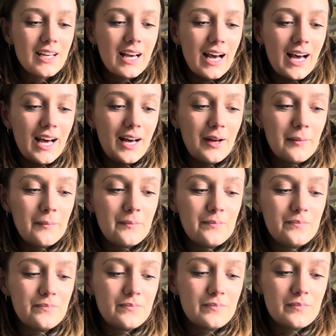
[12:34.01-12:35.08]

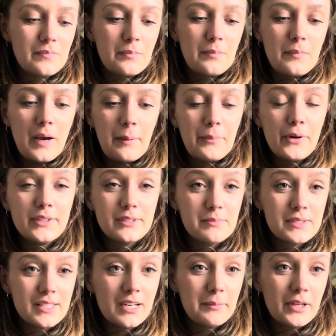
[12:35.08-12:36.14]
I put some
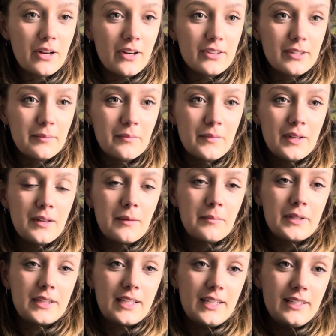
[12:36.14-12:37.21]
cinnamon on them,
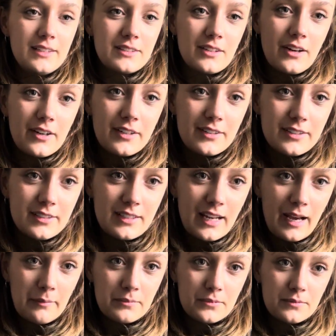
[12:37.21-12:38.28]
but these are the
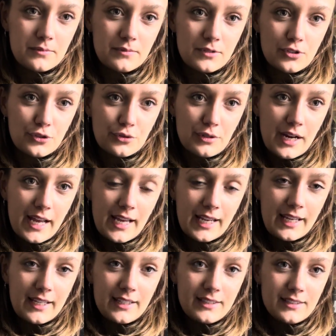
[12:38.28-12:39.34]

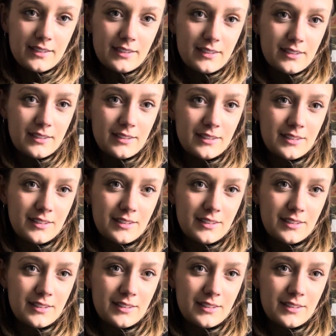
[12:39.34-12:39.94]
snapdragons.